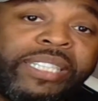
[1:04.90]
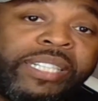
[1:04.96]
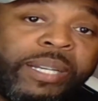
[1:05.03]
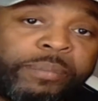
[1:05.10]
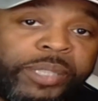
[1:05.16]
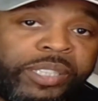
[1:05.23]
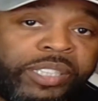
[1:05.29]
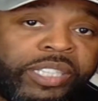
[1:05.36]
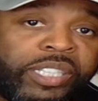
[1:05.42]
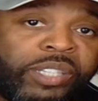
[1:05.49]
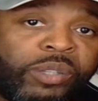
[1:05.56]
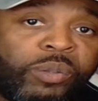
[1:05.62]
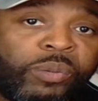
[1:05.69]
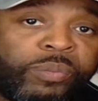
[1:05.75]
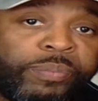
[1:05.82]
to
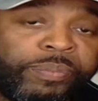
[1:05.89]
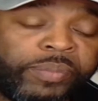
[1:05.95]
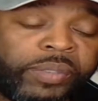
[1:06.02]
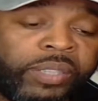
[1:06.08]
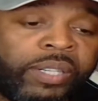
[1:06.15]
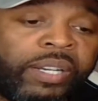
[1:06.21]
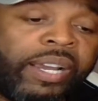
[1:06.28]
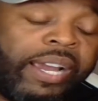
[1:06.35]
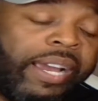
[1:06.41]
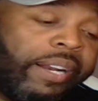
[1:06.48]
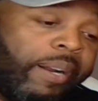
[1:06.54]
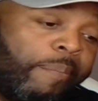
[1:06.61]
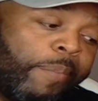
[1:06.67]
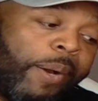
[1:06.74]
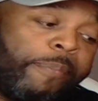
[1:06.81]
WGU, and
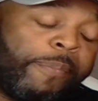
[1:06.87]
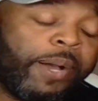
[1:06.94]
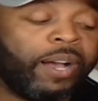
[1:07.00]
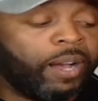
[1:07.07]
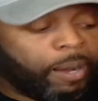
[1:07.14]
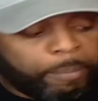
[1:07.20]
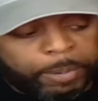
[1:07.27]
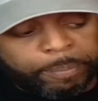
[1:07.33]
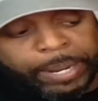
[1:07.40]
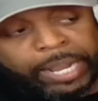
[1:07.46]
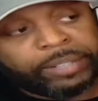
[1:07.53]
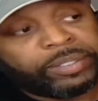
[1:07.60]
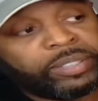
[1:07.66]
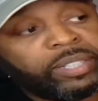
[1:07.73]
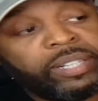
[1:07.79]
I'm
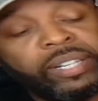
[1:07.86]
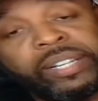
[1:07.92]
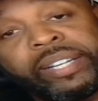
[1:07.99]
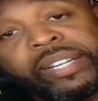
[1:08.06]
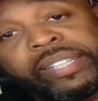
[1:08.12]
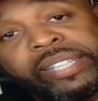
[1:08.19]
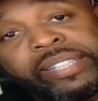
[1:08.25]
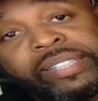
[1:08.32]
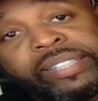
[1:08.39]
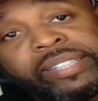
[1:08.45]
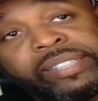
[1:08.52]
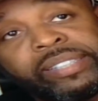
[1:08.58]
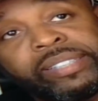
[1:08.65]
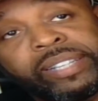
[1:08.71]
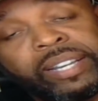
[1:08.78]
about to get
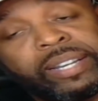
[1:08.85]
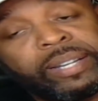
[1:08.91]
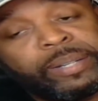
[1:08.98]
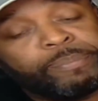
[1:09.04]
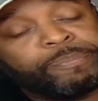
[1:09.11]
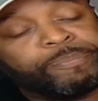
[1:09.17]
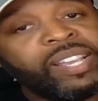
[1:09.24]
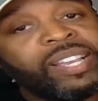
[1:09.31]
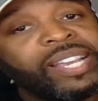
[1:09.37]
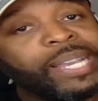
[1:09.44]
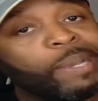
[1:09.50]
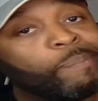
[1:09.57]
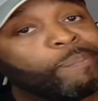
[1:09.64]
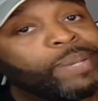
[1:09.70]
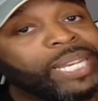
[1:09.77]
this
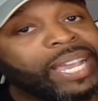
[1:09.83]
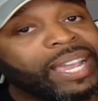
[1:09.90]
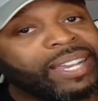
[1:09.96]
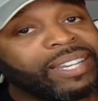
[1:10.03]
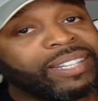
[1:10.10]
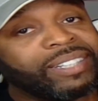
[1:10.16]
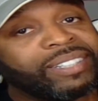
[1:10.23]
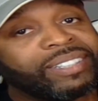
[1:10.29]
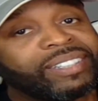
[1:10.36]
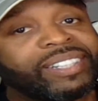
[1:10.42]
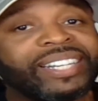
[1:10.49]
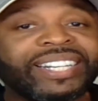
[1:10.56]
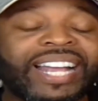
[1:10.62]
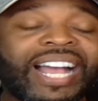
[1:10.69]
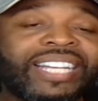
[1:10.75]
MBA
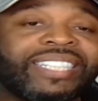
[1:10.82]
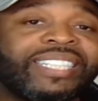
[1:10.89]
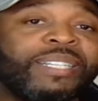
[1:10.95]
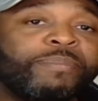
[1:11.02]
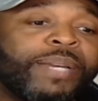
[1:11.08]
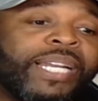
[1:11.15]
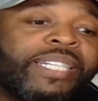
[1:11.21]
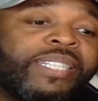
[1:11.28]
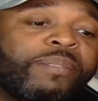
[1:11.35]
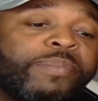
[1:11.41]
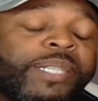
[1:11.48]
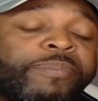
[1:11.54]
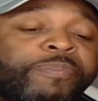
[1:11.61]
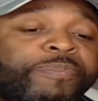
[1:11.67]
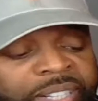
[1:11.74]
in IT management.